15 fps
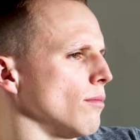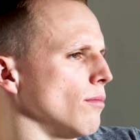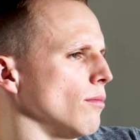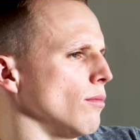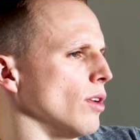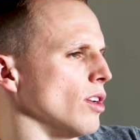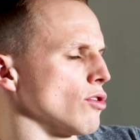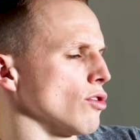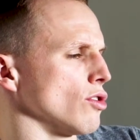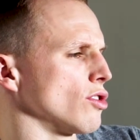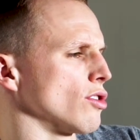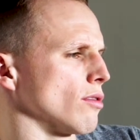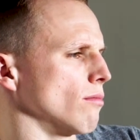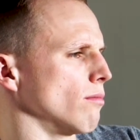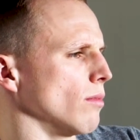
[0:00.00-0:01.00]
Yeah, it's
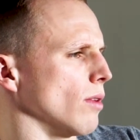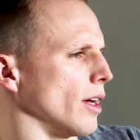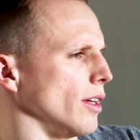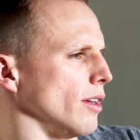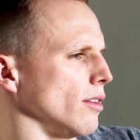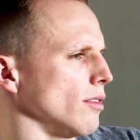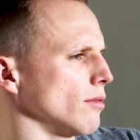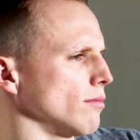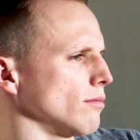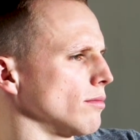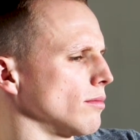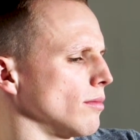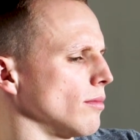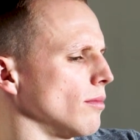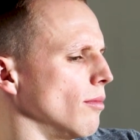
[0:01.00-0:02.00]
just like
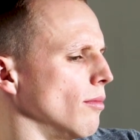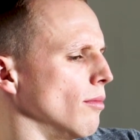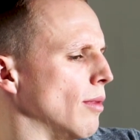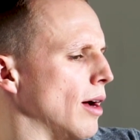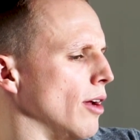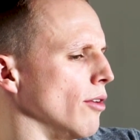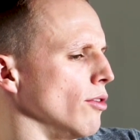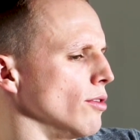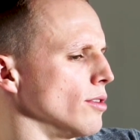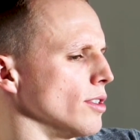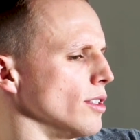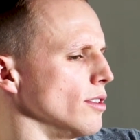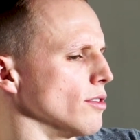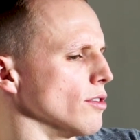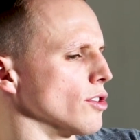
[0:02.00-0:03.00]
My routine is the